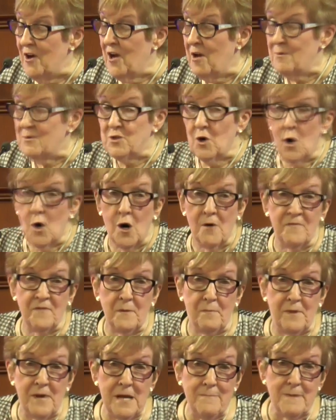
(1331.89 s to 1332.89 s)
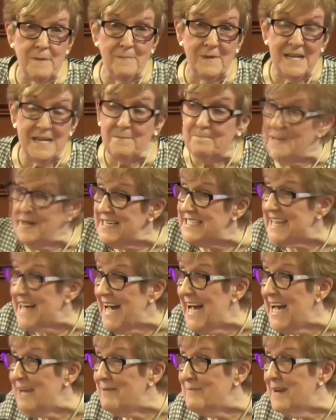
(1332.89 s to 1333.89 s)
He was off the Premier League big
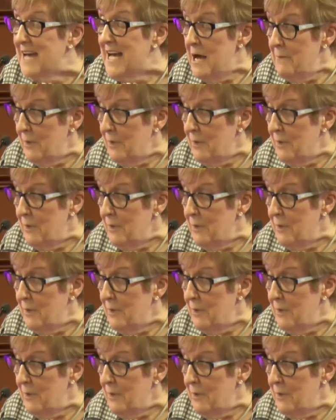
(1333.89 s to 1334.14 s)
time.